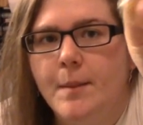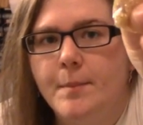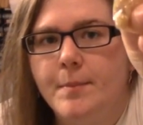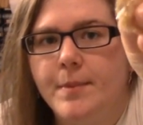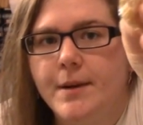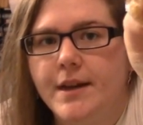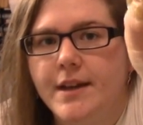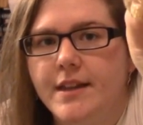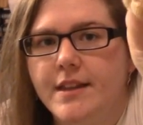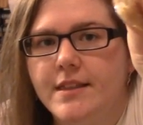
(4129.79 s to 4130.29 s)

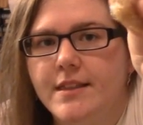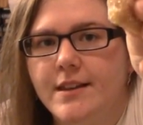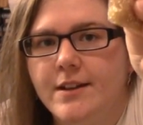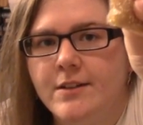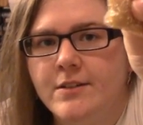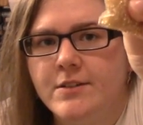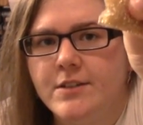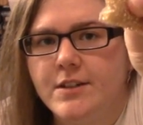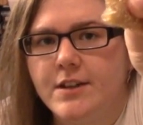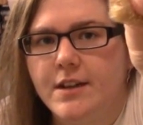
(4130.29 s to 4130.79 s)
But
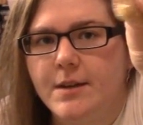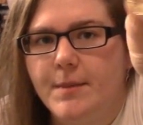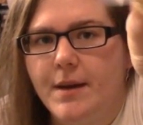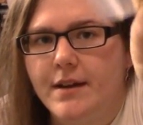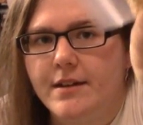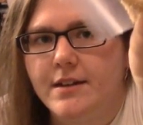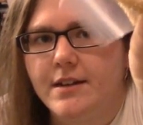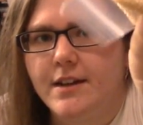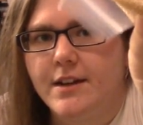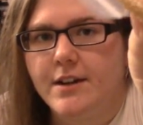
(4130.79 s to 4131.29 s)
there's a good
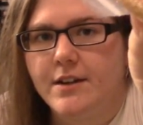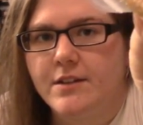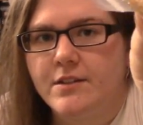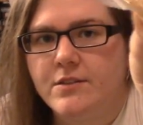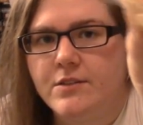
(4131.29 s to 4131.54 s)
amount in here,